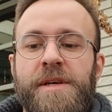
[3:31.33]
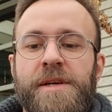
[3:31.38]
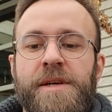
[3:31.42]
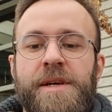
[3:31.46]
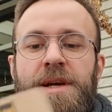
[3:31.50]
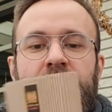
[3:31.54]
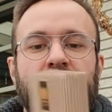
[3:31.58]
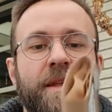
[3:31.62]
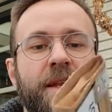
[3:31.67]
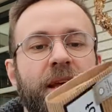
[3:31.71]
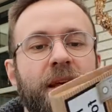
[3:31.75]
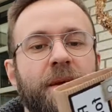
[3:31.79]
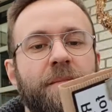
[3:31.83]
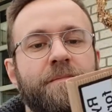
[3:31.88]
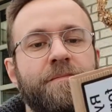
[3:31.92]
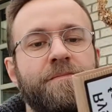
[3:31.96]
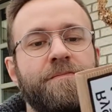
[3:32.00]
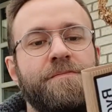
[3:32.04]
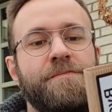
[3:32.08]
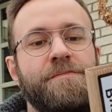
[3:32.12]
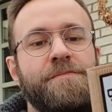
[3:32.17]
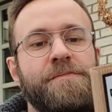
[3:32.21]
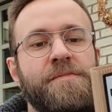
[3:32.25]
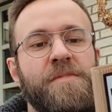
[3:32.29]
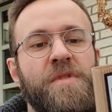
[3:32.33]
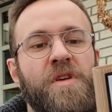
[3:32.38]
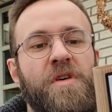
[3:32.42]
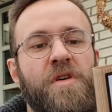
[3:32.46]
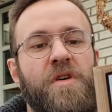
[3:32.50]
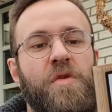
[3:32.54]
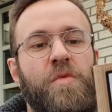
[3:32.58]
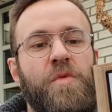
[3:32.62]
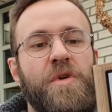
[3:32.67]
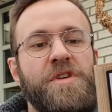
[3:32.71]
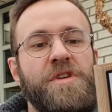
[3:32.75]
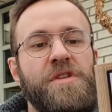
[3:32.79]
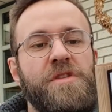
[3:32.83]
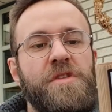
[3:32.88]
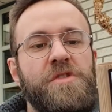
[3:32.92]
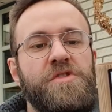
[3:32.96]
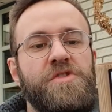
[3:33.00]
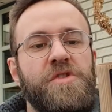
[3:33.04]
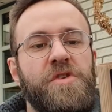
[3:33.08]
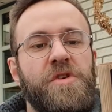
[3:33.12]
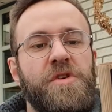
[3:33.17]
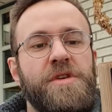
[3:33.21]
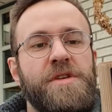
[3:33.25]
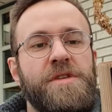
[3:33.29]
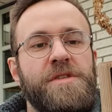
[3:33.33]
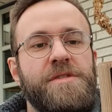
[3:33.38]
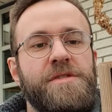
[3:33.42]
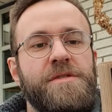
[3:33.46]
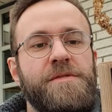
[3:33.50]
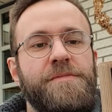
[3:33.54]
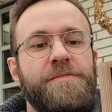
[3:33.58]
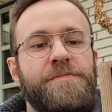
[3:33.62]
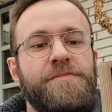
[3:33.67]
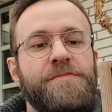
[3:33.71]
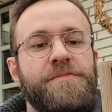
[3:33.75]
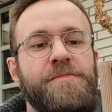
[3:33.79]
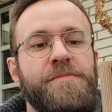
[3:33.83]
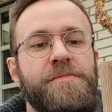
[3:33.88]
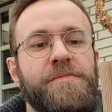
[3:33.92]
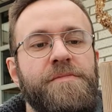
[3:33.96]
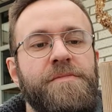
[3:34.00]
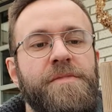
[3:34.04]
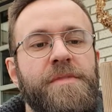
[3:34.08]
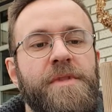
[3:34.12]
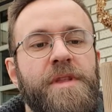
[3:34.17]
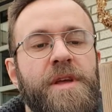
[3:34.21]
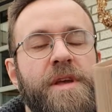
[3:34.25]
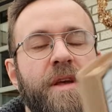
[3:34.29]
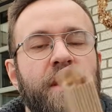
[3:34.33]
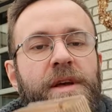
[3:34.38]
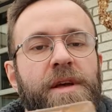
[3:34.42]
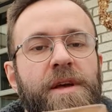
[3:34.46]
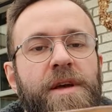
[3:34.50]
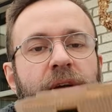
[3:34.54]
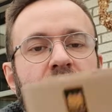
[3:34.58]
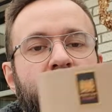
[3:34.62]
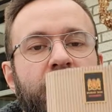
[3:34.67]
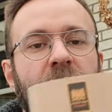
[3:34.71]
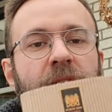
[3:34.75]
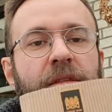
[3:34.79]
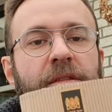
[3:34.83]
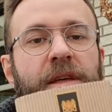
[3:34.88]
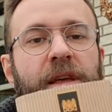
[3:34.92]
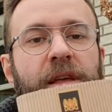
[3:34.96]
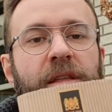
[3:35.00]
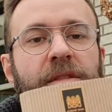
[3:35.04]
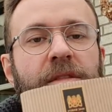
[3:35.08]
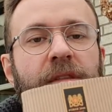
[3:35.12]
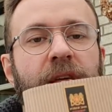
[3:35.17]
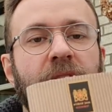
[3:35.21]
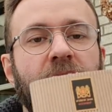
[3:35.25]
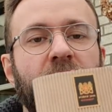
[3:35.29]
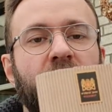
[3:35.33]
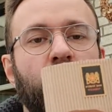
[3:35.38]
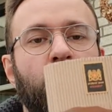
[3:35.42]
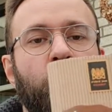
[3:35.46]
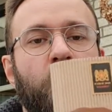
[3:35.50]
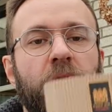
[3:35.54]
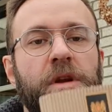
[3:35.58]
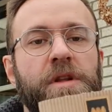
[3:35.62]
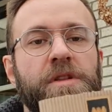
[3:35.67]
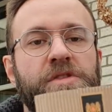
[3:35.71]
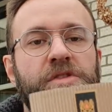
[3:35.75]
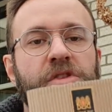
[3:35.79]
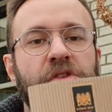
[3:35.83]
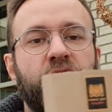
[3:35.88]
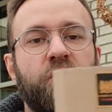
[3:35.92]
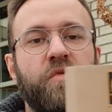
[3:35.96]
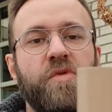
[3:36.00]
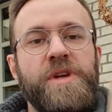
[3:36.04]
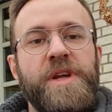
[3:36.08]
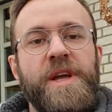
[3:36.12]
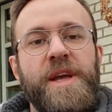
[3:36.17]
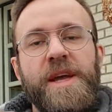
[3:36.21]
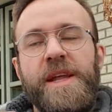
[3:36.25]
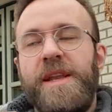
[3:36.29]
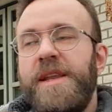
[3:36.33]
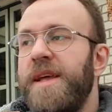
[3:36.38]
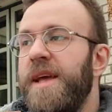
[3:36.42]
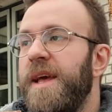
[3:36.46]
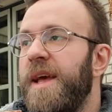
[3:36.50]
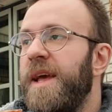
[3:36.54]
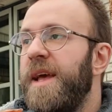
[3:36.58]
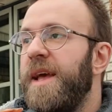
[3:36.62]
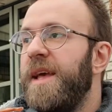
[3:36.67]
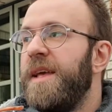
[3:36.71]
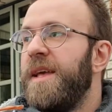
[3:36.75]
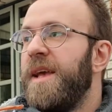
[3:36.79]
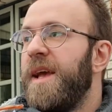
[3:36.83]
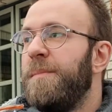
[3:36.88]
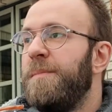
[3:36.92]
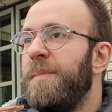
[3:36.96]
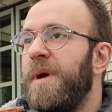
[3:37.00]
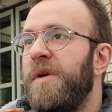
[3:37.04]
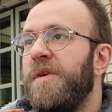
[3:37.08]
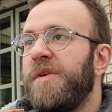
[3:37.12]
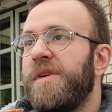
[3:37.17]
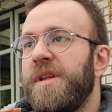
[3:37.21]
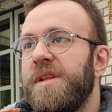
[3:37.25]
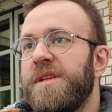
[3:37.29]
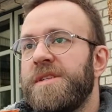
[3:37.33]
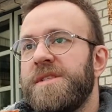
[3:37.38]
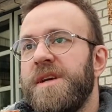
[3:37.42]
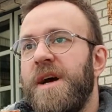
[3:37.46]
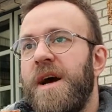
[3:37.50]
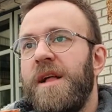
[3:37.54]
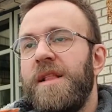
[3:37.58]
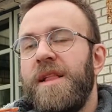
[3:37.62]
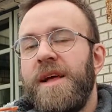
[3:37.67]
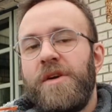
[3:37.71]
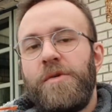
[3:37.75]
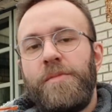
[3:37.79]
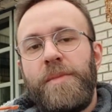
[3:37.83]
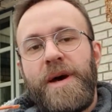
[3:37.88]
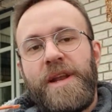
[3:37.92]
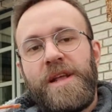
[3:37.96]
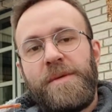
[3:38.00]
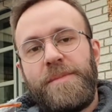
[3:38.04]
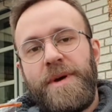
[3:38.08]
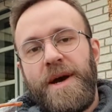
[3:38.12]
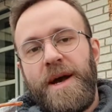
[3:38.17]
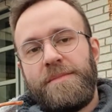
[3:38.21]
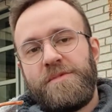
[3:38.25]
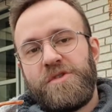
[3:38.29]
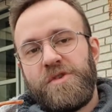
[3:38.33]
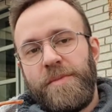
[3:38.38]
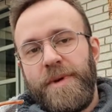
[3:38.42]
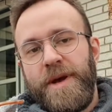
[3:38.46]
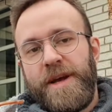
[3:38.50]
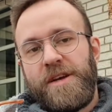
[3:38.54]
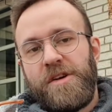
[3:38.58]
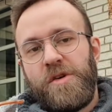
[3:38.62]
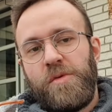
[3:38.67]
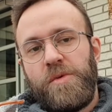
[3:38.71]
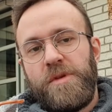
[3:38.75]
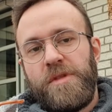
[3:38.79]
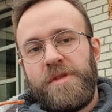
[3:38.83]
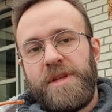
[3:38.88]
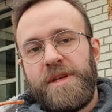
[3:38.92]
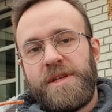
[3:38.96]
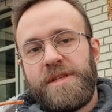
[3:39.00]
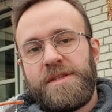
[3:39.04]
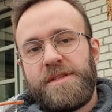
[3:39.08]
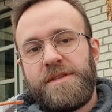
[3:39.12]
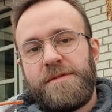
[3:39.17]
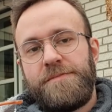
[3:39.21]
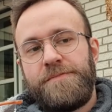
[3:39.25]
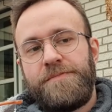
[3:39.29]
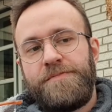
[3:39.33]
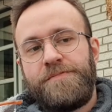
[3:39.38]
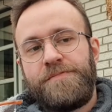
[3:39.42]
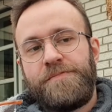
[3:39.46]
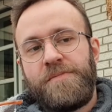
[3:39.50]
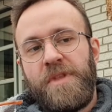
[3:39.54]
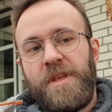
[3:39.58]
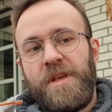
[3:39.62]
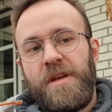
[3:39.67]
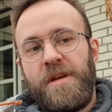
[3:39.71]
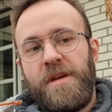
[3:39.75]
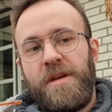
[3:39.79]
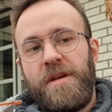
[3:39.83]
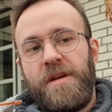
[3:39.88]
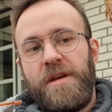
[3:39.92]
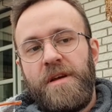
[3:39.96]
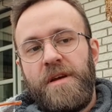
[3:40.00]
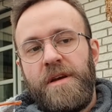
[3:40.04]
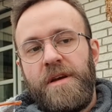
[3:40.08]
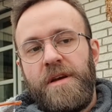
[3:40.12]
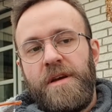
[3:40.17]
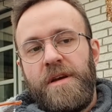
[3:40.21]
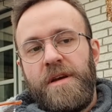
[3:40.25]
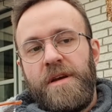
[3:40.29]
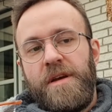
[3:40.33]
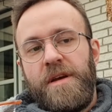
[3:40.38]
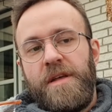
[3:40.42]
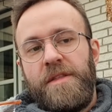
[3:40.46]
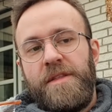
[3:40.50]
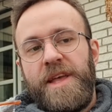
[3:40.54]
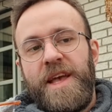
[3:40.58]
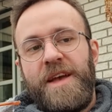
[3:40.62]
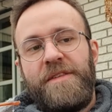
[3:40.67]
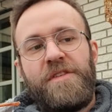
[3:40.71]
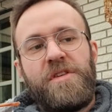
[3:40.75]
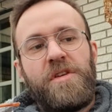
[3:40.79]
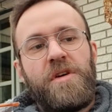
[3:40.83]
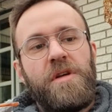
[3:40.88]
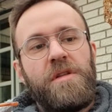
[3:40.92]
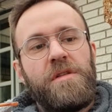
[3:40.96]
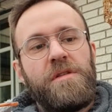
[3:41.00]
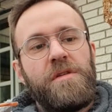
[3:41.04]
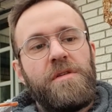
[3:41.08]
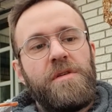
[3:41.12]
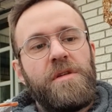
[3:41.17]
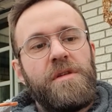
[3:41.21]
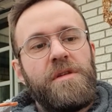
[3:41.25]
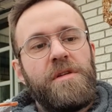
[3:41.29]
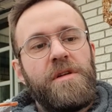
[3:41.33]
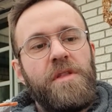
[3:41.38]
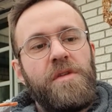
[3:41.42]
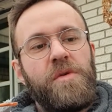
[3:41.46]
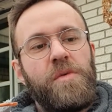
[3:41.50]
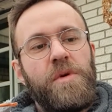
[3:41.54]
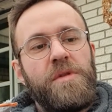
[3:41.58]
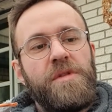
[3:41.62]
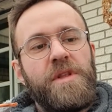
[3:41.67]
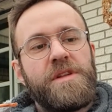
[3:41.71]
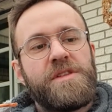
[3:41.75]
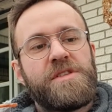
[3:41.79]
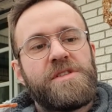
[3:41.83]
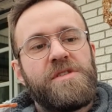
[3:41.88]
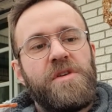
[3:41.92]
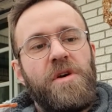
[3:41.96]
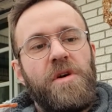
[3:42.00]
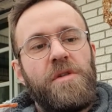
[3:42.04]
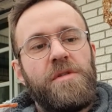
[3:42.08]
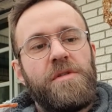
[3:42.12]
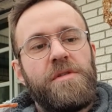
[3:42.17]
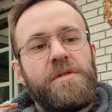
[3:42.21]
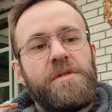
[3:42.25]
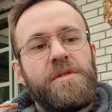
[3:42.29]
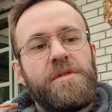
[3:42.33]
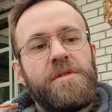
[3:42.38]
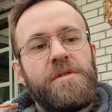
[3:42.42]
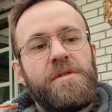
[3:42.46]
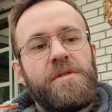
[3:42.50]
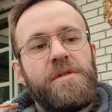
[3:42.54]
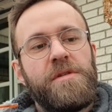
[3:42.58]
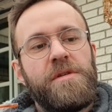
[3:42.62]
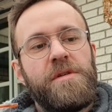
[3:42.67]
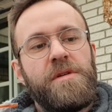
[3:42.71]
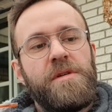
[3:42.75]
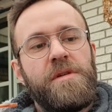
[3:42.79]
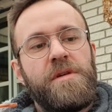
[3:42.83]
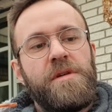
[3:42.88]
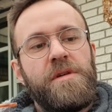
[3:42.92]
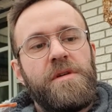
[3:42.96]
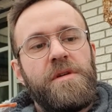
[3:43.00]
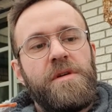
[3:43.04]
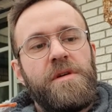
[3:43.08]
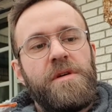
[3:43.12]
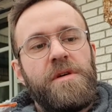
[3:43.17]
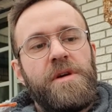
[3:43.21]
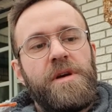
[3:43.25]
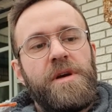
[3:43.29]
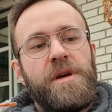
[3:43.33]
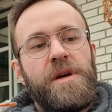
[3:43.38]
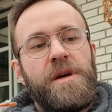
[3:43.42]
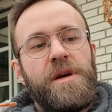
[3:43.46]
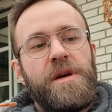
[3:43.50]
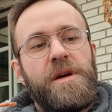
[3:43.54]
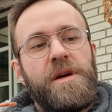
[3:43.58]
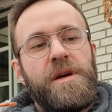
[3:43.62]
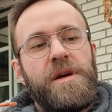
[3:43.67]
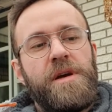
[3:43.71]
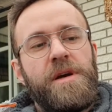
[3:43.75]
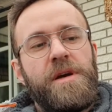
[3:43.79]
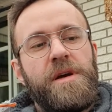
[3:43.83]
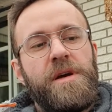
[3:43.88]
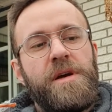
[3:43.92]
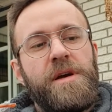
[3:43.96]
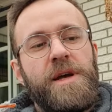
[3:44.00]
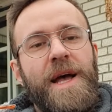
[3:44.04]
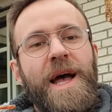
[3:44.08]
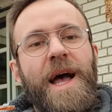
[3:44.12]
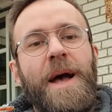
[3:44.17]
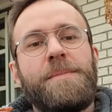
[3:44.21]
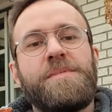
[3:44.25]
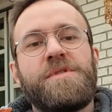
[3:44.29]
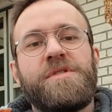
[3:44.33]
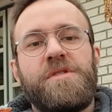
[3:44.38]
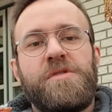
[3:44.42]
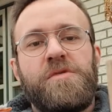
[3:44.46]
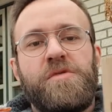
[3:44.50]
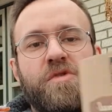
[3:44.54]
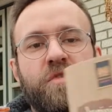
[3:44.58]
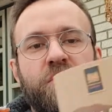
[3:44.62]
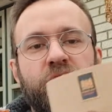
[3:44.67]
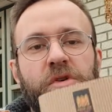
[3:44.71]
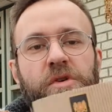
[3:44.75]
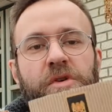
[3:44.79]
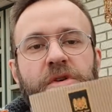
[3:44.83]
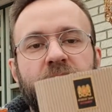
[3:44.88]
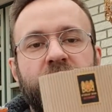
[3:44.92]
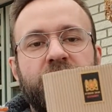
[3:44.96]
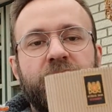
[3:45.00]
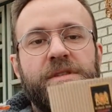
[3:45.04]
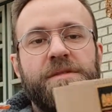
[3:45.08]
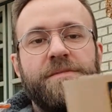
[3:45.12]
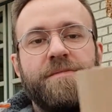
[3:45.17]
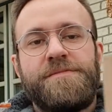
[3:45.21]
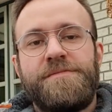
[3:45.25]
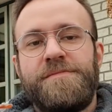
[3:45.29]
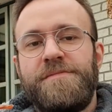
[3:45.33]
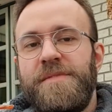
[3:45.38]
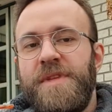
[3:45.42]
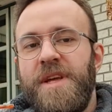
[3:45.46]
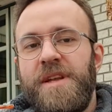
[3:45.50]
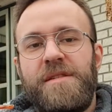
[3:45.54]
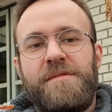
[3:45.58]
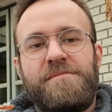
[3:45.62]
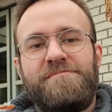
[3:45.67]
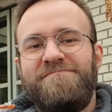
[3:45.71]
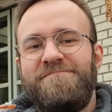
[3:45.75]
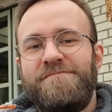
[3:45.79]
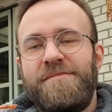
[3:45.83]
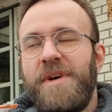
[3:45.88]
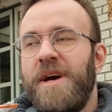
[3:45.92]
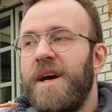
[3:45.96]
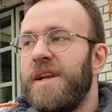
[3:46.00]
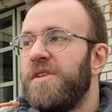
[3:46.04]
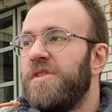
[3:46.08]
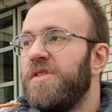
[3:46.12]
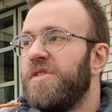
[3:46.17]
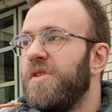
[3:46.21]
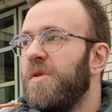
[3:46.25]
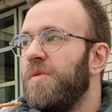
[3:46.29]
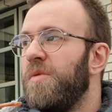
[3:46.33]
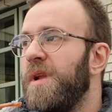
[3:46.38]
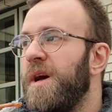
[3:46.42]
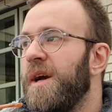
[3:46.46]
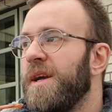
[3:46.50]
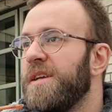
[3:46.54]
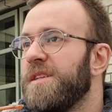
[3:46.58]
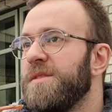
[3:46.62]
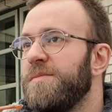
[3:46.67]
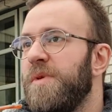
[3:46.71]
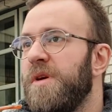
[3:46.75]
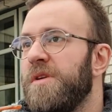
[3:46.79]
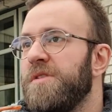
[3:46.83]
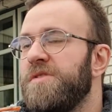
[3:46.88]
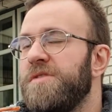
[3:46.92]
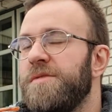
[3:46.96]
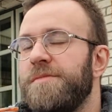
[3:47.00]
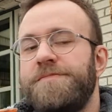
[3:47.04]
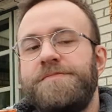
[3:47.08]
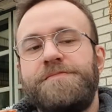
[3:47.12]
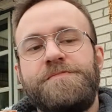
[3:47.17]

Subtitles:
And the name Original Choice. I think they wanted to create a American style aromatic pipe tobacco with this. They have another one that's called Absolute Choice that I don't like as much.